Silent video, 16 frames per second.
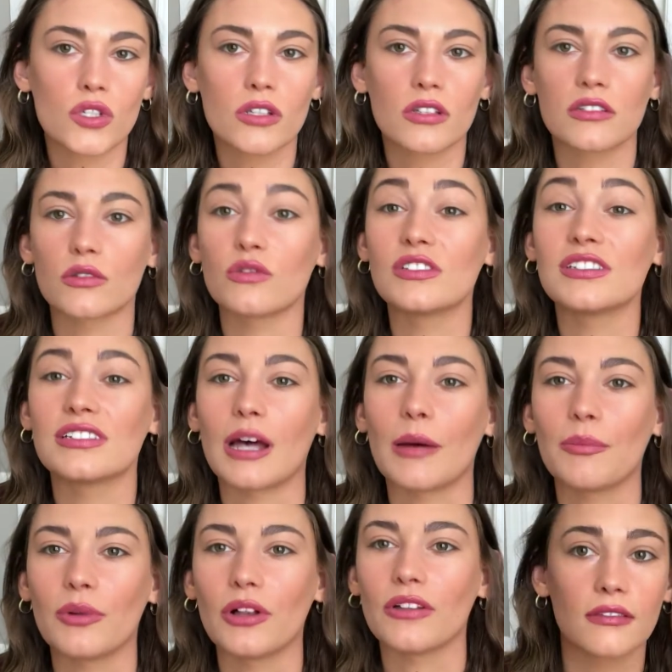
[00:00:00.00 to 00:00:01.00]
so
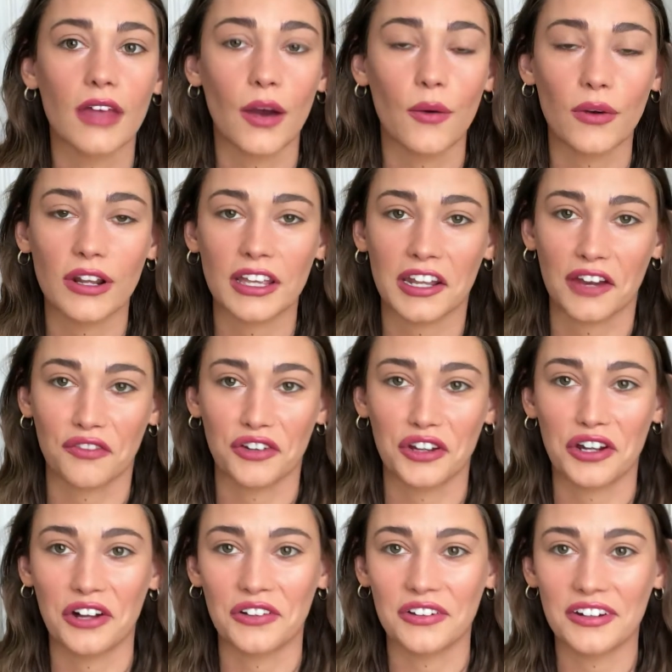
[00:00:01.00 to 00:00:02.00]
supple I want to get every
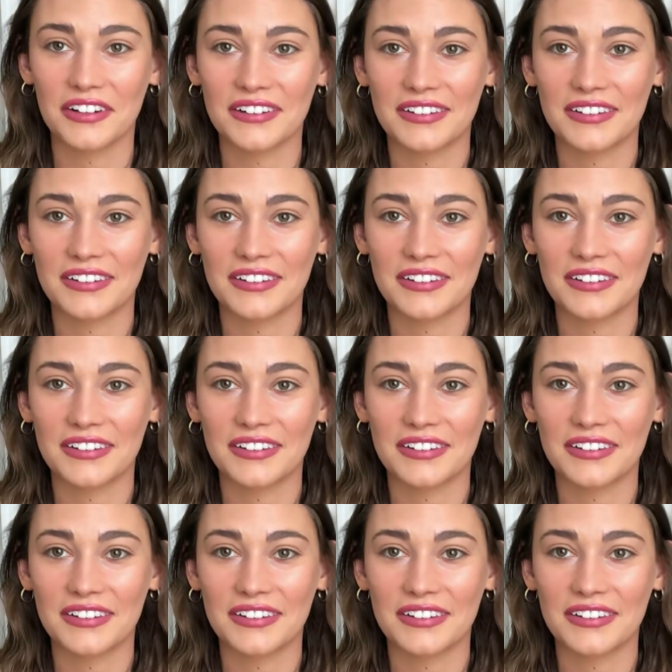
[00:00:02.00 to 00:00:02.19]
color